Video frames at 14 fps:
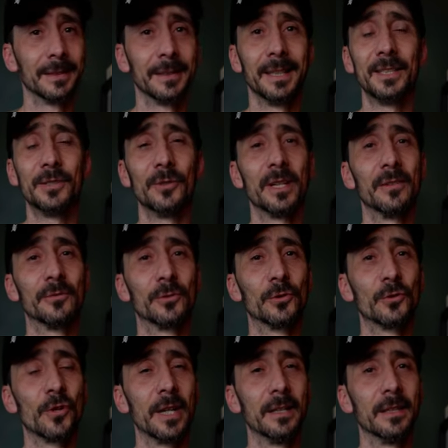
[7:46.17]
Guys, you have to
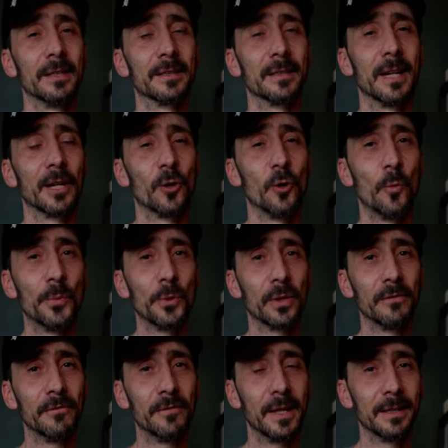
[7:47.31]
try this. I hope you
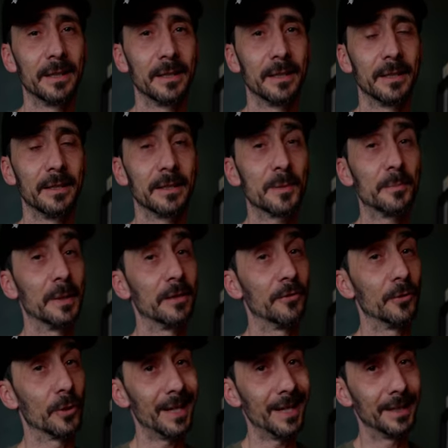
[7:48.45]
can find the ingredients, but if
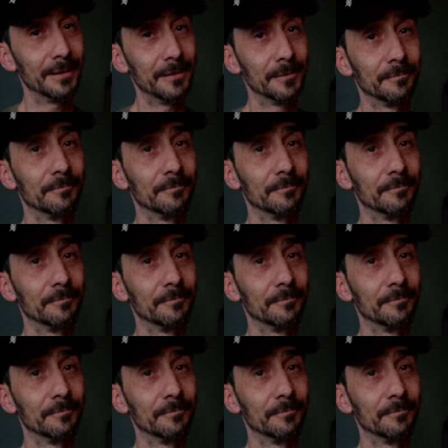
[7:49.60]
you can,